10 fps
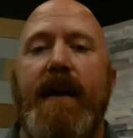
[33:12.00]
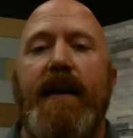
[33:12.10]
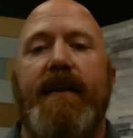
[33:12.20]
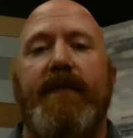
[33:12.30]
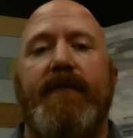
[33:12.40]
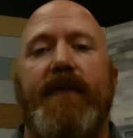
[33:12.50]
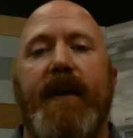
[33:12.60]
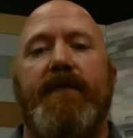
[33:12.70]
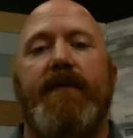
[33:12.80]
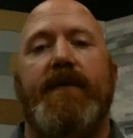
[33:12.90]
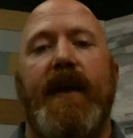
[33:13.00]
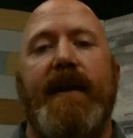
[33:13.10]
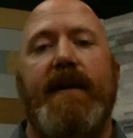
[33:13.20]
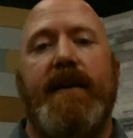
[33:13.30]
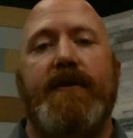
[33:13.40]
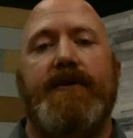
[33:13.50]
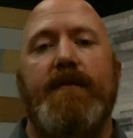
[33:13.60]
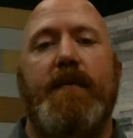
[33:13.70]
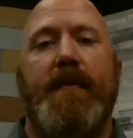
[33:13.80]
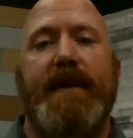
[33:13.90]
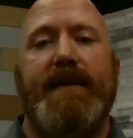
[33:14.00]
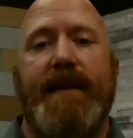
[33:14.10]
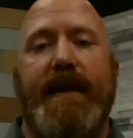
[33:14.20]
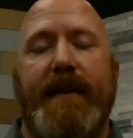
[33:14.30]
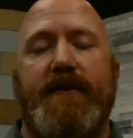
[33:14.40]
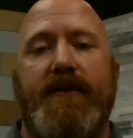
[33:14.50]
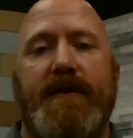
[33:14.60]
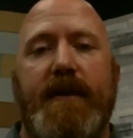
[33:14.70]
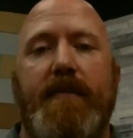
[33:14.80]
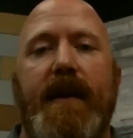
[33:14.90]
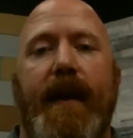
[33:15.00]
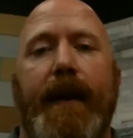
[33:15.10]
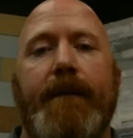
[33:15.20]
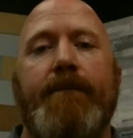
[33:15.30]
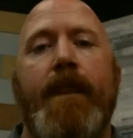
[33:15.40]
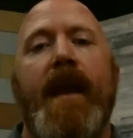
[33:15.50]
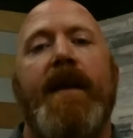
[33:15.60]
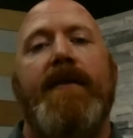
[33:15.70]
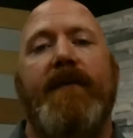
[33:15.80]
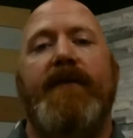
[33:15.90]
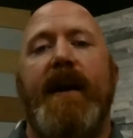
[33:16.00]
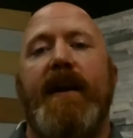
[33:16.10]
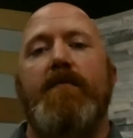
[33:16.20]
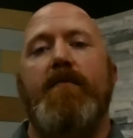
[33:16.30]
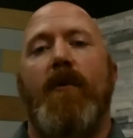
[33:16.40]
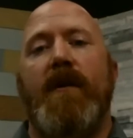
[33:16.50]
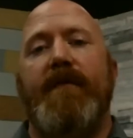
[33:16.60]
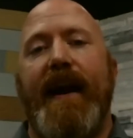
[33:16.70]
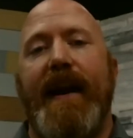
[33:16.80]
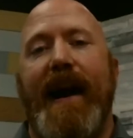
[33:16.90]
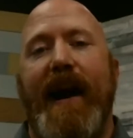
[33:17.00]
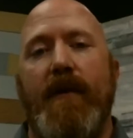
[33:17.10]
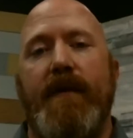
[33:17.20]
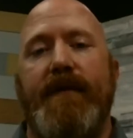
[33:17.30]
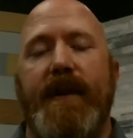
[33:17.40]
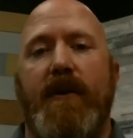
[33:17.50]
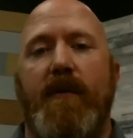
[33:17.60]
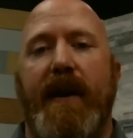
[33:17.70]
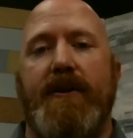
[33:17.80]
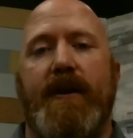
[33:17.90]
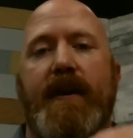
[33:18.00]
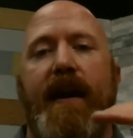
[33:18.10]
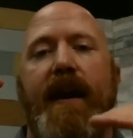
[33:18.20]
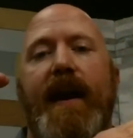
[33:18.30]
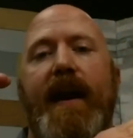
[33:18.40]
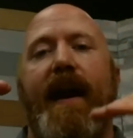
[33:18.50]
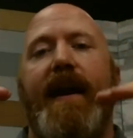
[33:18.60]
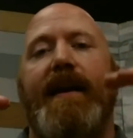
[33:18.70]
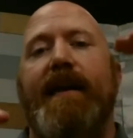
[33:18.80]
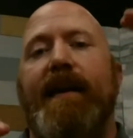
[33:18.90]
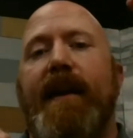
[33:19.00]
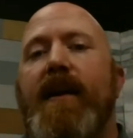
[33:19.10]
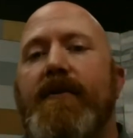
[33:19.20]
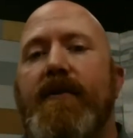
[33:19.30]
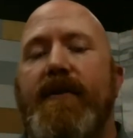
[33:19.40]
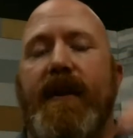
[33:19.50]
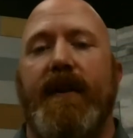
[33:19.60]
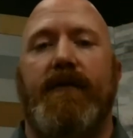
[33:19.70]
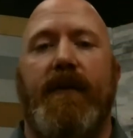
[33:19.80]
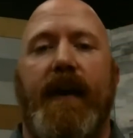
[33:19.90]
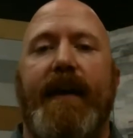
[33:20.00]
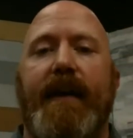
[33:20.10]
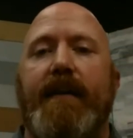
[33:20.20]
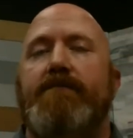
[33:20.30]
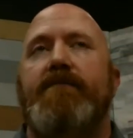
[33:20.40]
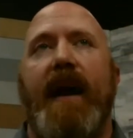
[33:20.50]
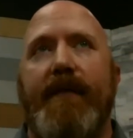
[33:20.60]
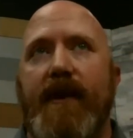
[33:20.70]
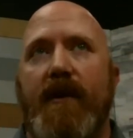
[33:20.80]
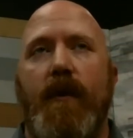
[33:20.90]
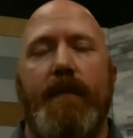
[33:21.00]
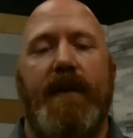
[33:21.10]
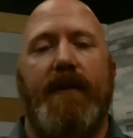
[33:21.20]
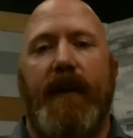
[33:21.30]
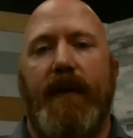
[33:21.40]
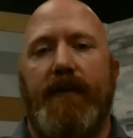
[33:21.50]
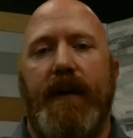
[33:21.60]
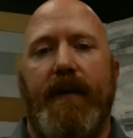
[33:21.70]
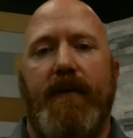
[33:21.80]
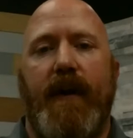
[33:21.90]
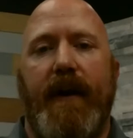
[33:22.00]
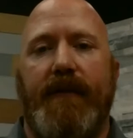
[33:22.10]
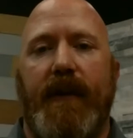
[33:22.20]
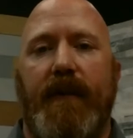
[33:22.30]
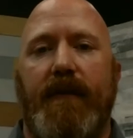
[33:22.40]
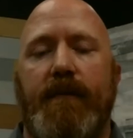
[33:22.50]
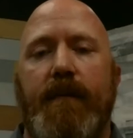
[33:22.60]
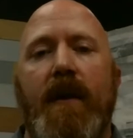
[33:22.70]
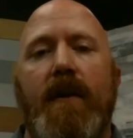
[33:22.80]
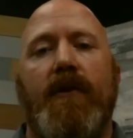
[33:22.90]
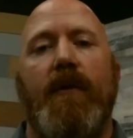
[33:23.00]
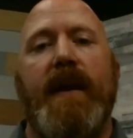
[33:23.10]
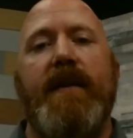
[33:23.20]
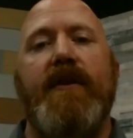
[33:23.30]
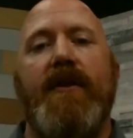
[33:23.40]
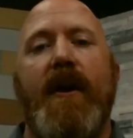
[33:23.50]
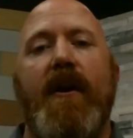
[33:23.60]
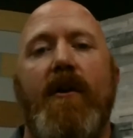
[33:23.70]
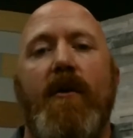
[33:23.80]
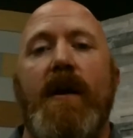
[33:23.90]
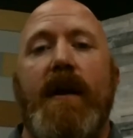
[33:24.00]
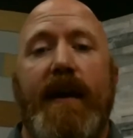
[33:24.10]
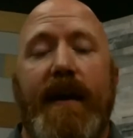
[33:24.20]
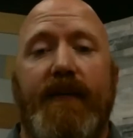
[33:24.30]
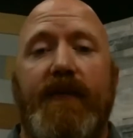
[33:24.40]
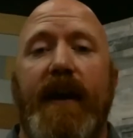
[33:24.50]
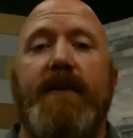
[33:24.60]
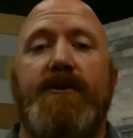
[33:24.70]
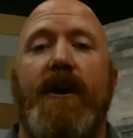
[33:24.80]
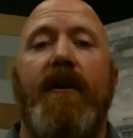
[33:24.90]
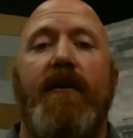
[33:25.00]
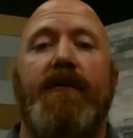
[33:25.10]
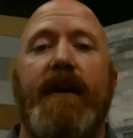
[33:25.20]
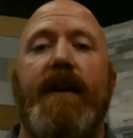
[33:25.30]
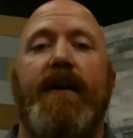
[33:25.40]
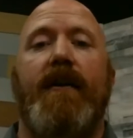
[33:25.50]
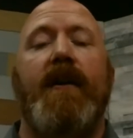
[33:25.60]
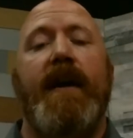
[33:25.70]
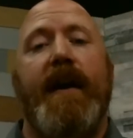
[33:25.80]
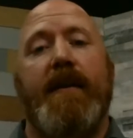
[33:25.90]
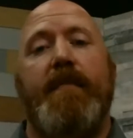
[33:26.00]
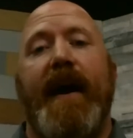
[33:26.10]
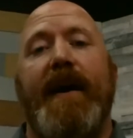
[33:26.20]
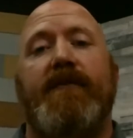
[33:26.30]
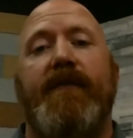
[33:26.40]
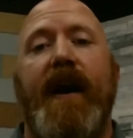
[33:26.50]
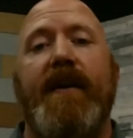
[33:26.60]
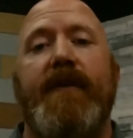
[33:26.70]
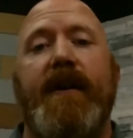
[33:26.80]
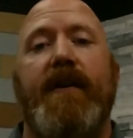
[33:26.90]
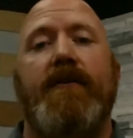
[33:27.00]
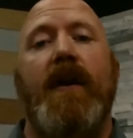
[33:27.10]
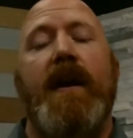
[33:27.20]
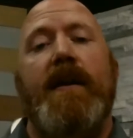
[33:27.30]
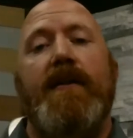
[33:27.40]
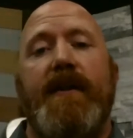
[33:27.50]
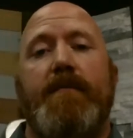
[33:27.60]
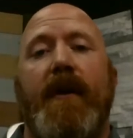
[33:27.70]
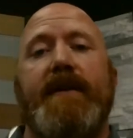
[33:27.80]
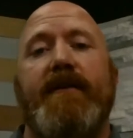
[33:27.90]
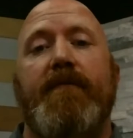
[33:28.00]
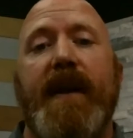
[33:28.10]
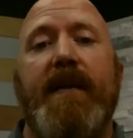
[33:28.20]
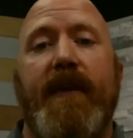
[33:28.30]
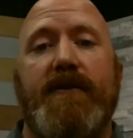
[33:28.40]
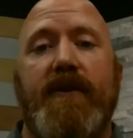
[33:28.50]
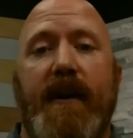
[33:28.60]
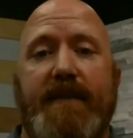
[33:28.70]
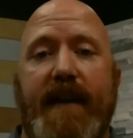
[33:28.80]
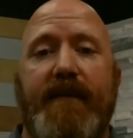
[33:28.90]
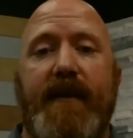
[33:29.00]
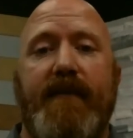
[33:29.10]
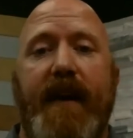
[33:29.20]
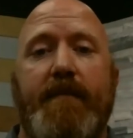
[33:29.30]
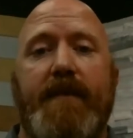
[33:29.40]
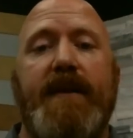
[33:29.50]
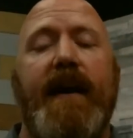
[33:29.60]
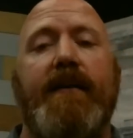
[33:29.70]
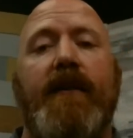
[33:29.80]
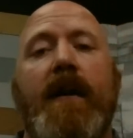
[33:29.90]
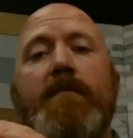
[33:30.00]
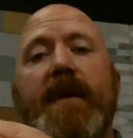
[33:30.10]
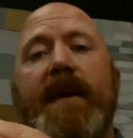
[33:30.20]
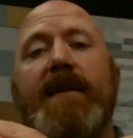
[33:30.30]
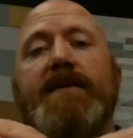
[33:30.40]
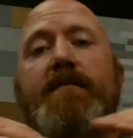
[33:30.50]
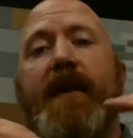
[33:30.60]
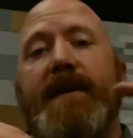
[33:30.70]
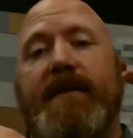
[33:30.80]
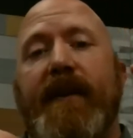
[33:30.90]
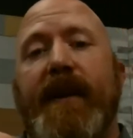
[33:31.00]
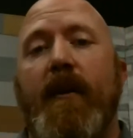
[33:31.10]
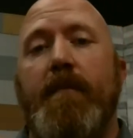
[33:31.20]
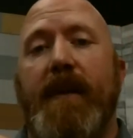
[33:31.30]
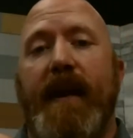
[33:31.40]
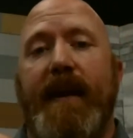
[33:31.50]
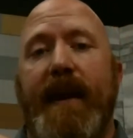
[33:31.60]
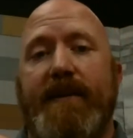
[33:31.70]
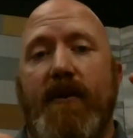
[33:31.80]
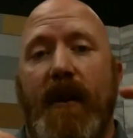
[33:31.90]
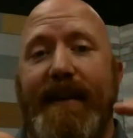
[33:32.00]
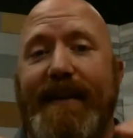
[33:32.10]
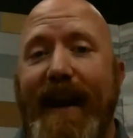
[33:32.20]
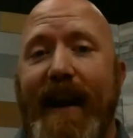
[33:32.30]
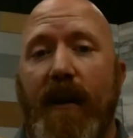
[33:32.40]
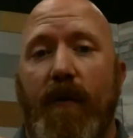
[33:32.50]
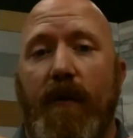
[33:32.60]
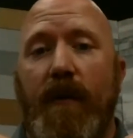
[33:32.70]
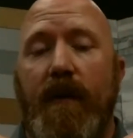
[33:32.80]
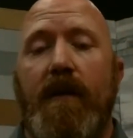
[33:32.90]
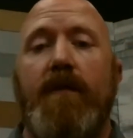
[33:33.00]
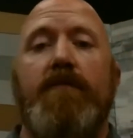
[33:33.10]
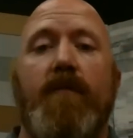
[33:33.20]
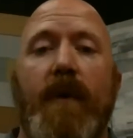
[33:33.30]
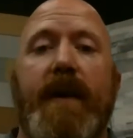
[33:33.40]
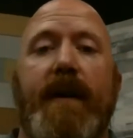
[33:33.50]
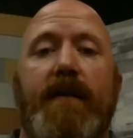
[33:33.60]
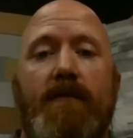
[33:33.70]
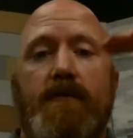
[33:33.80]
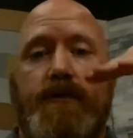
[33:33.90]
They've taken consumer price index, CPI, they've taken more of that out of the equation and added in other things like heavy equipment sales and aircraft sales. So even though in St. Charles here, in the past 5 years, the price of beef has gone up 75%, because the price of an airplane has gone down, we can